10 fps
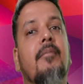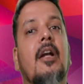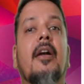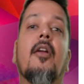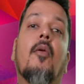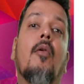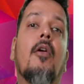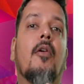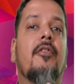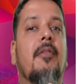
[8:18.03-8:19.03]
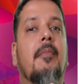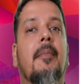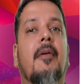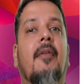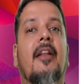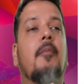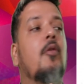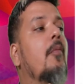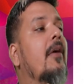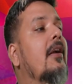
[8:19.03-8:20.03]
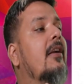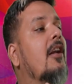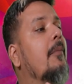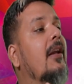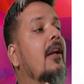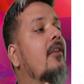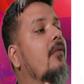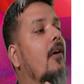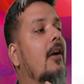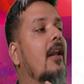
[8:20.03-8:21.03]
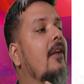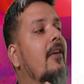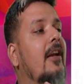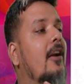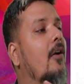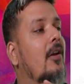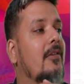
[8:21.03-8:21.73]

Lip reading: In an old question paper, where the movement terminates for delivery and all.